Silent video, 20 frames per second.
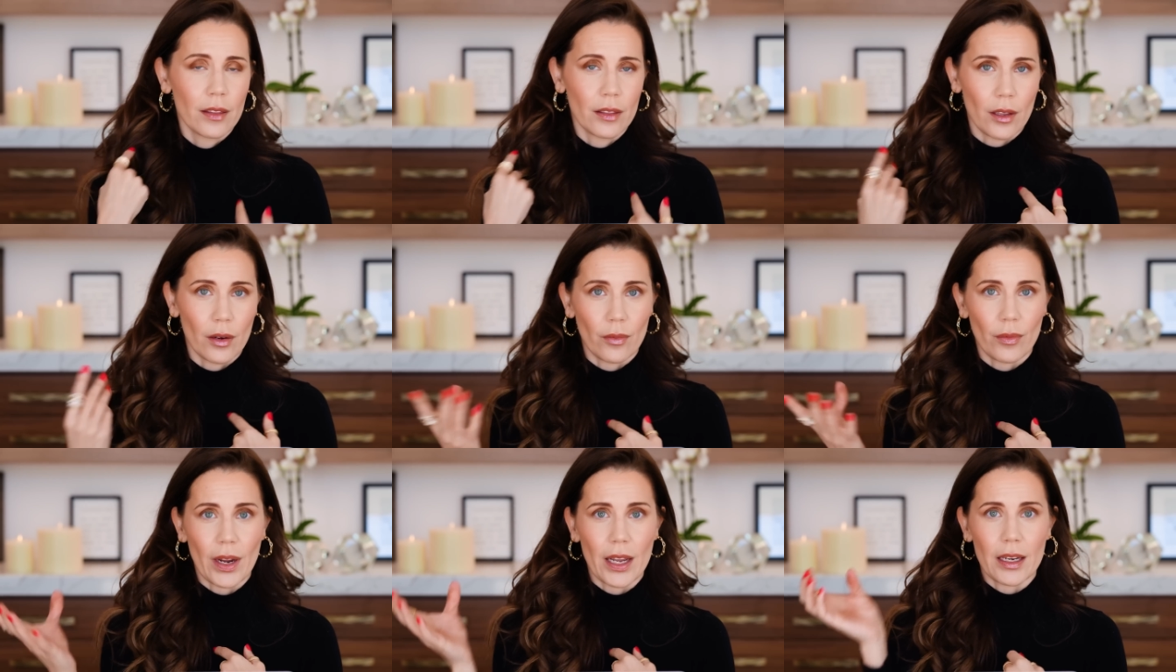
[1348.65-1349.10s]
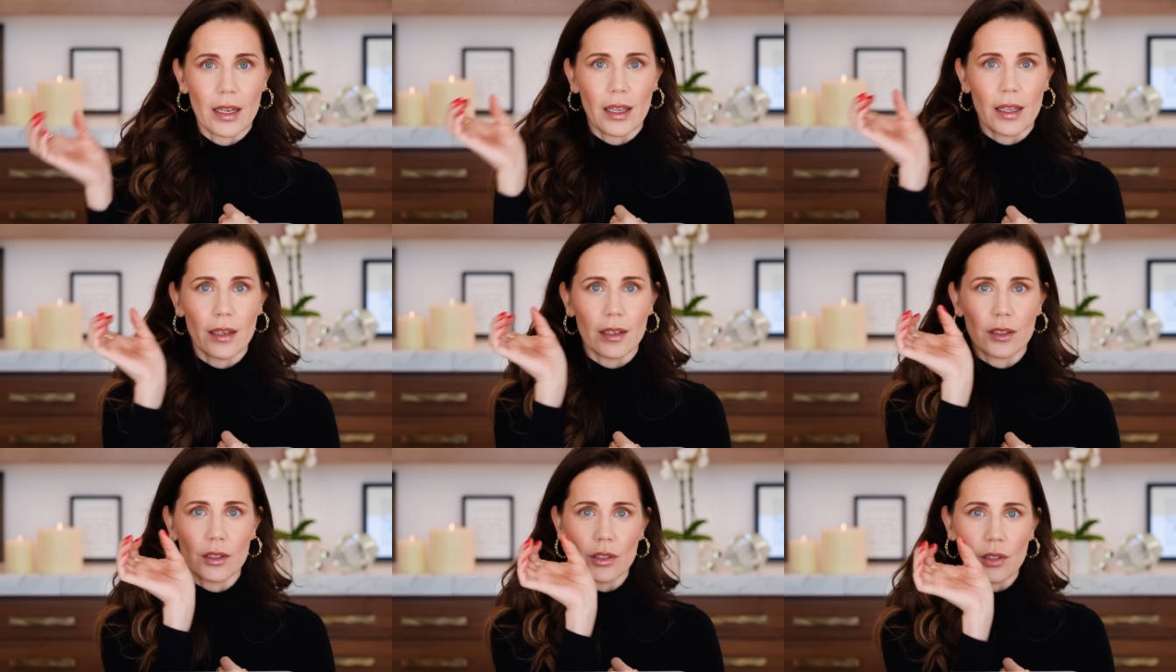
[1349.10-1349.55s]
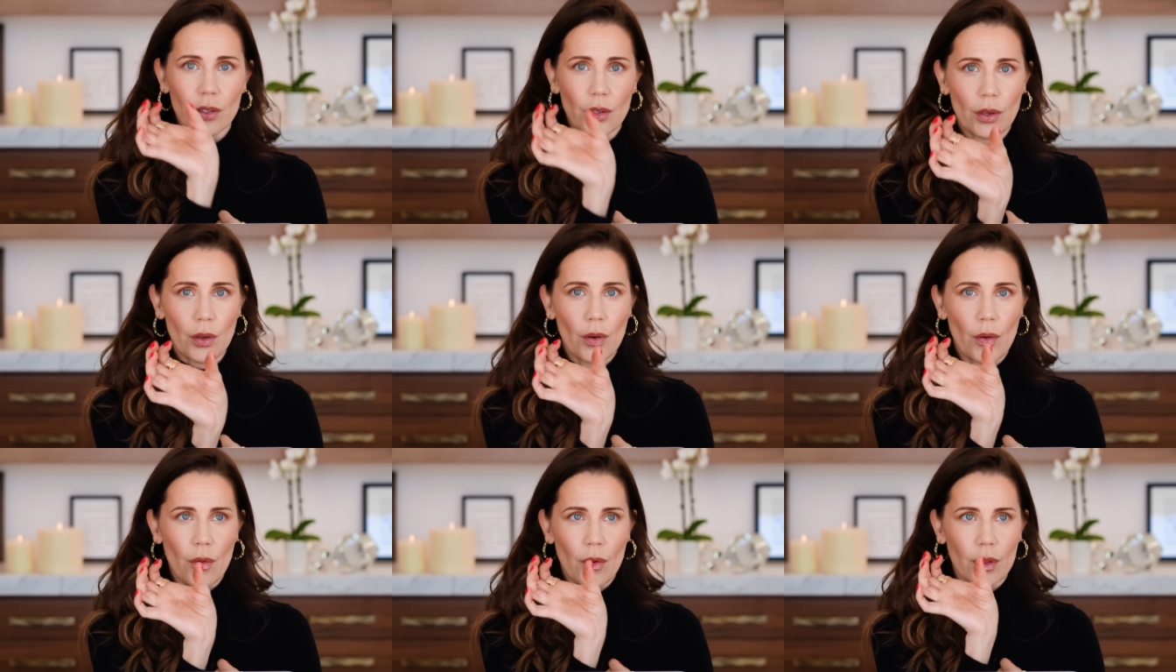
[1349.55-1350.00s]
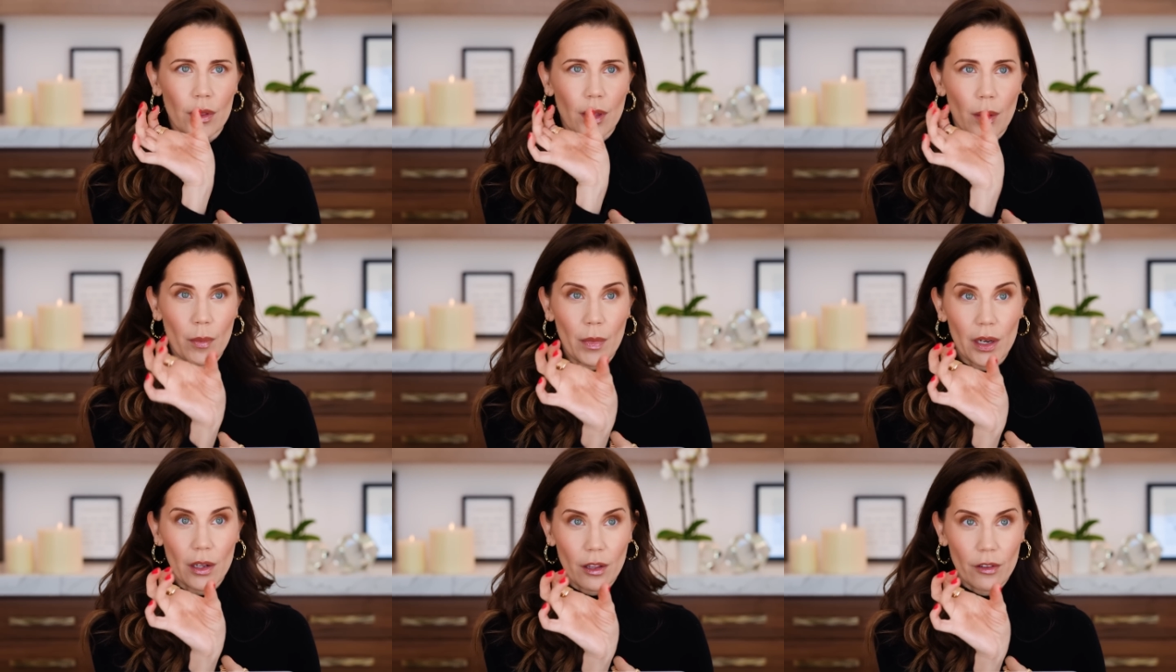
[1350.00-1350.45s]
that radiated to
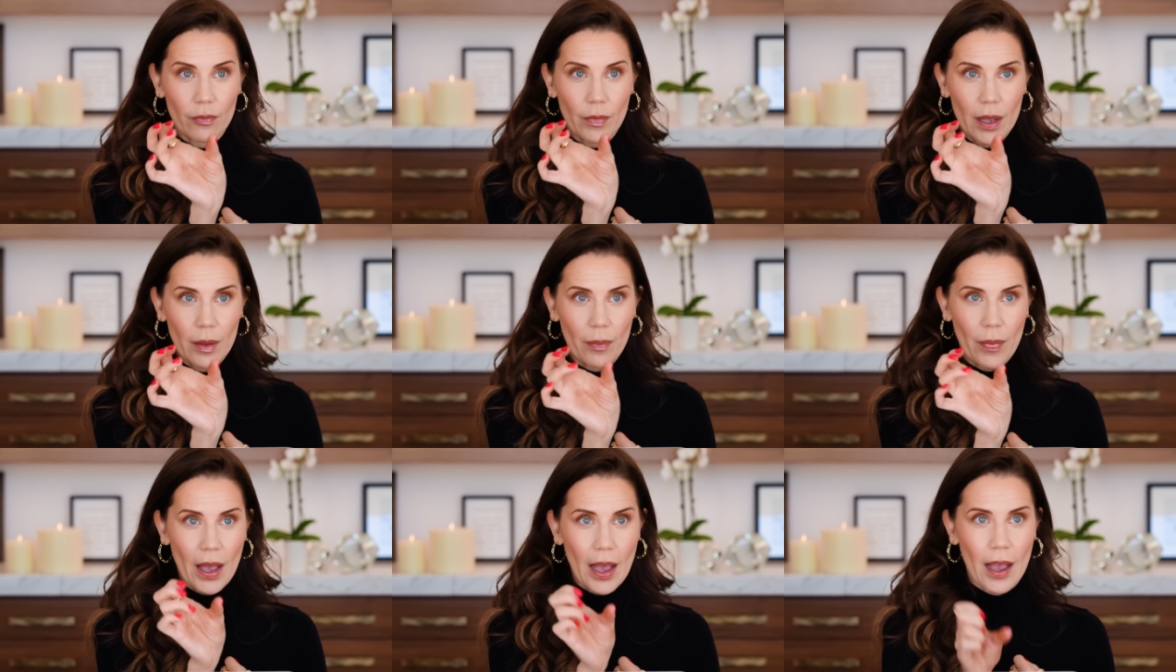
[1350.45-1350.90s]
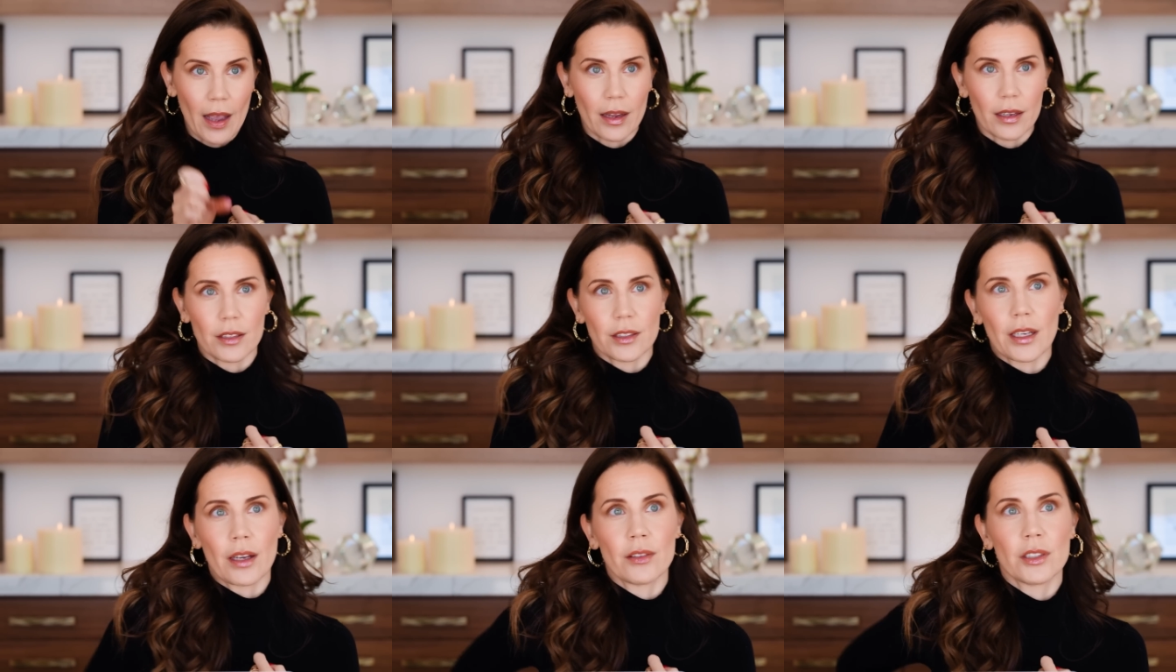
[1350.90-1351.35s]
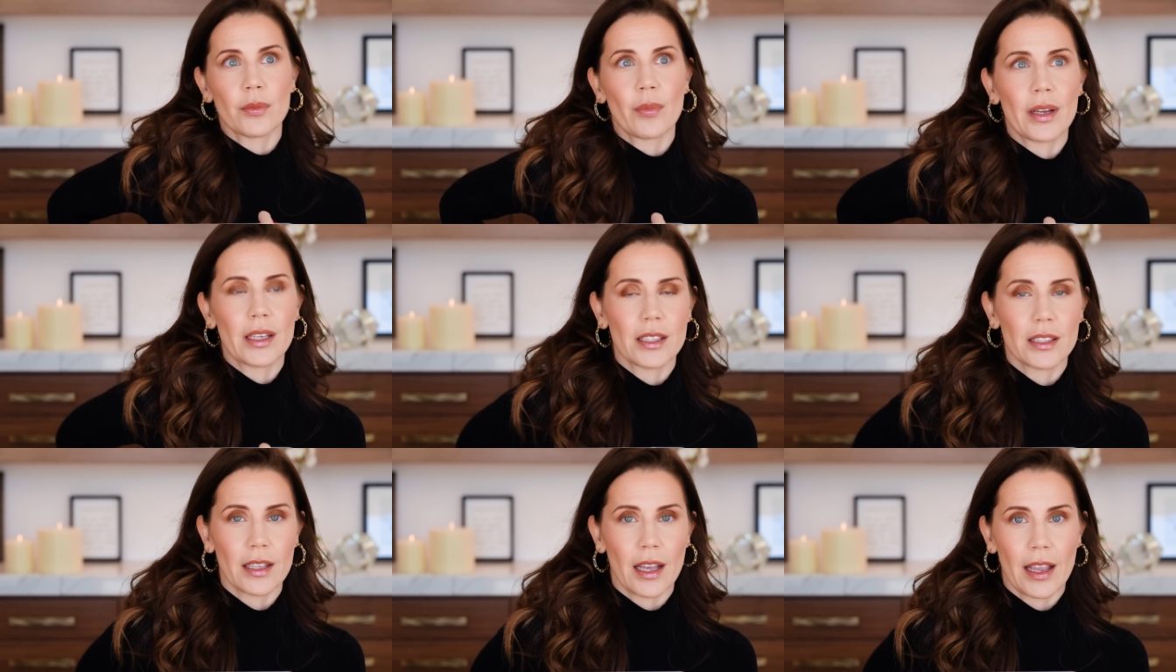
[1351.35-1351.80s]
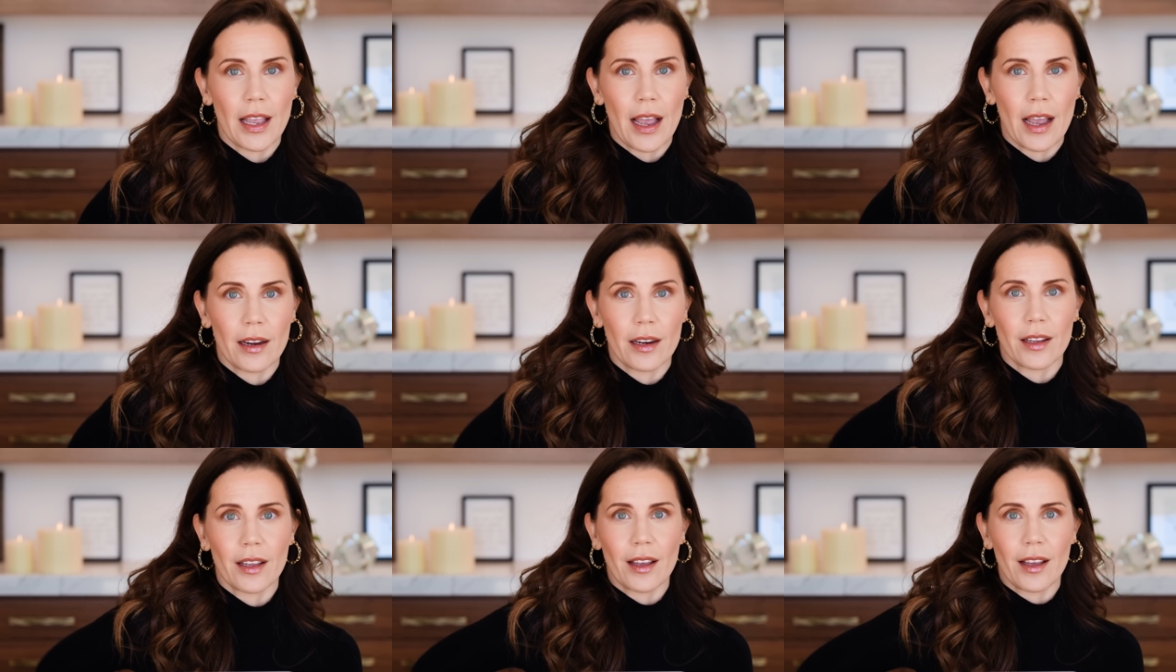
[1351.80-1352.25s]
the middle of my back, down to my
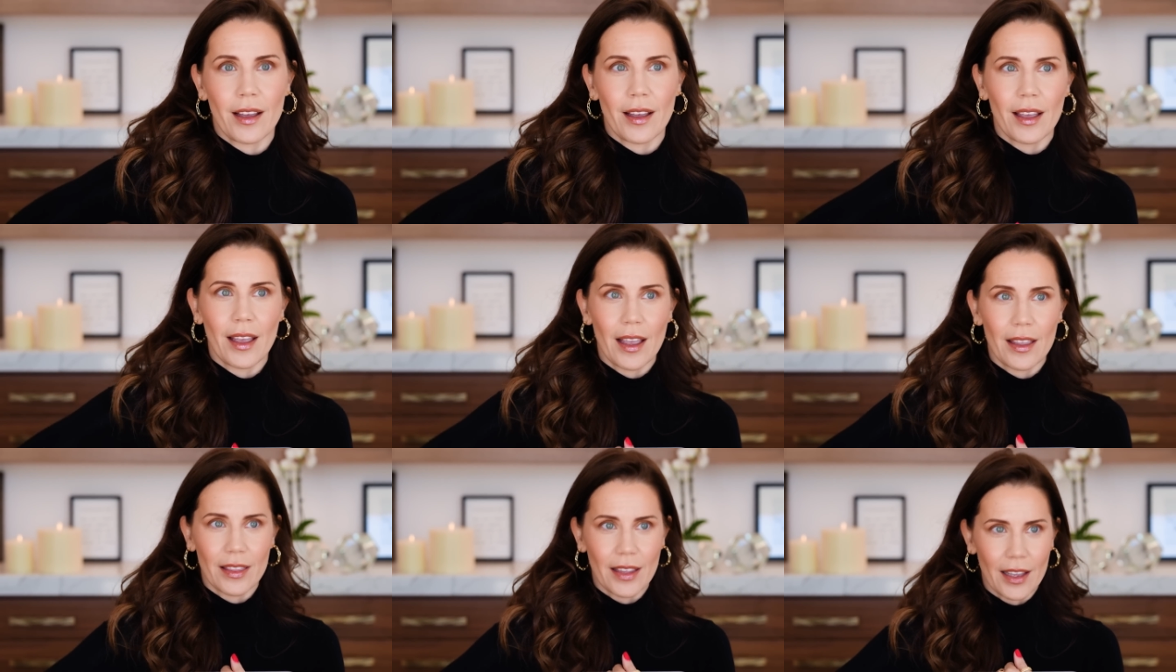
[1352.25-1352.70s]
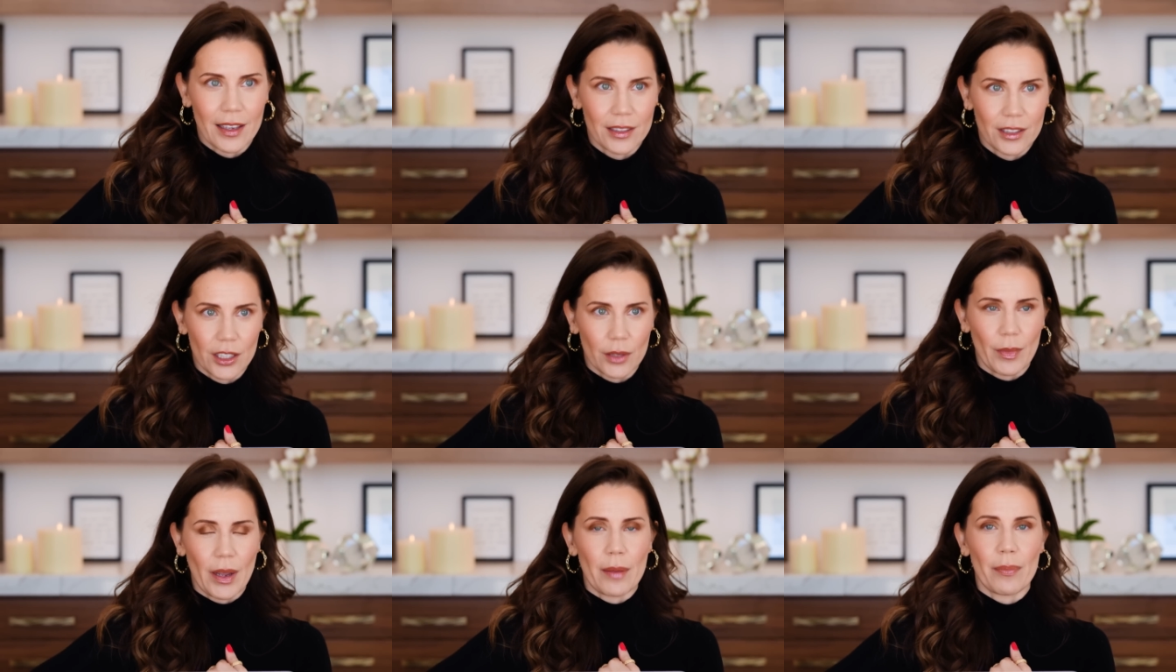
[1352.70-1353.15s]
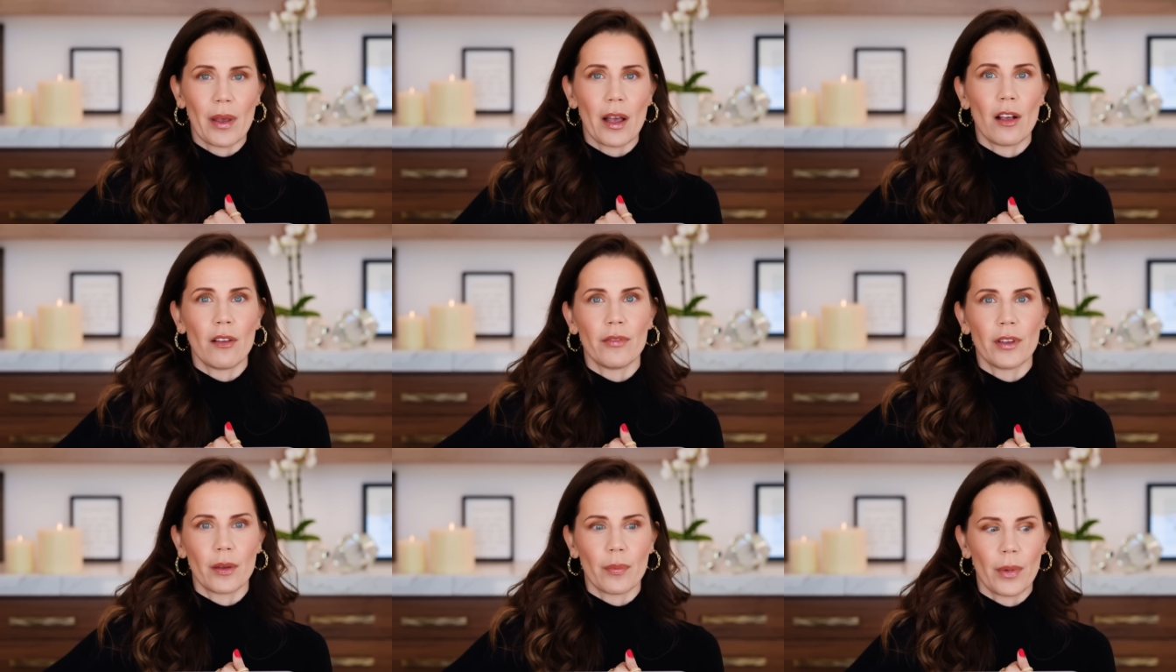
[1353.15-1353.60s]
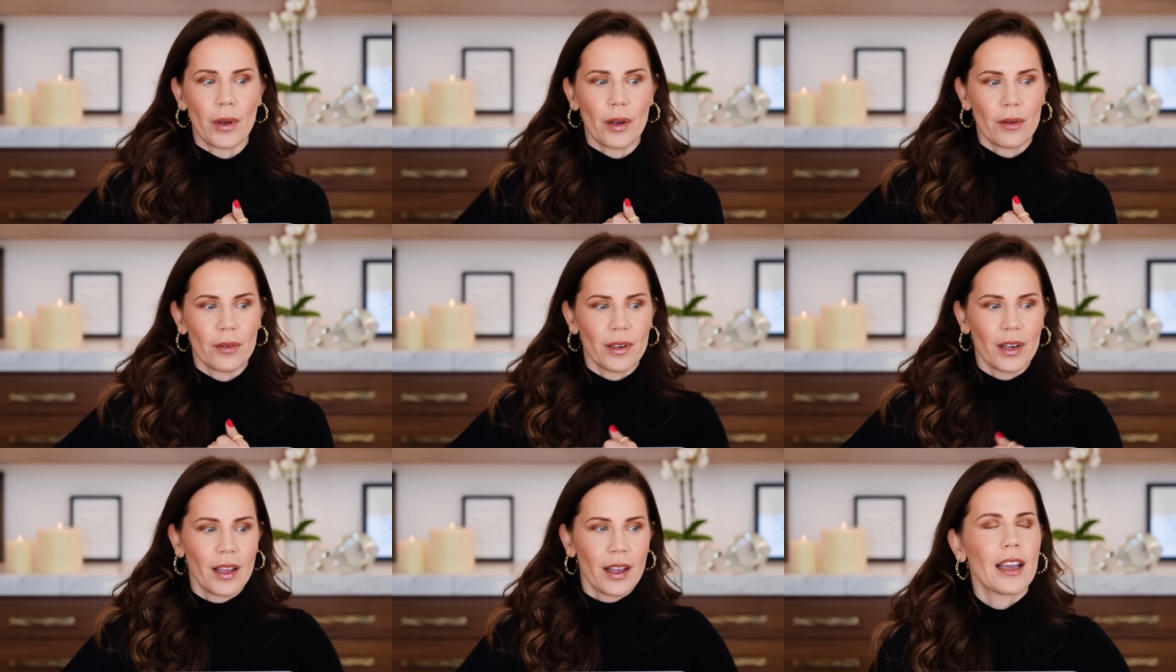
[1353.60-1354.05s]
sciatica, and then to my pelvic
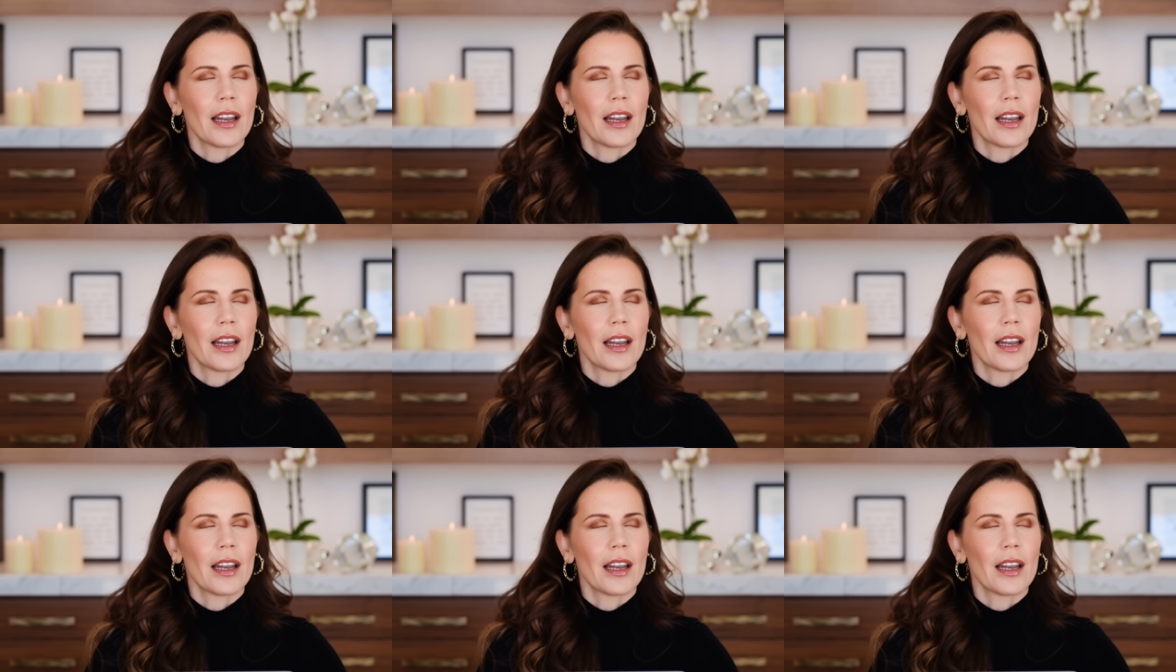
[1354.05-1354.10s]
bone.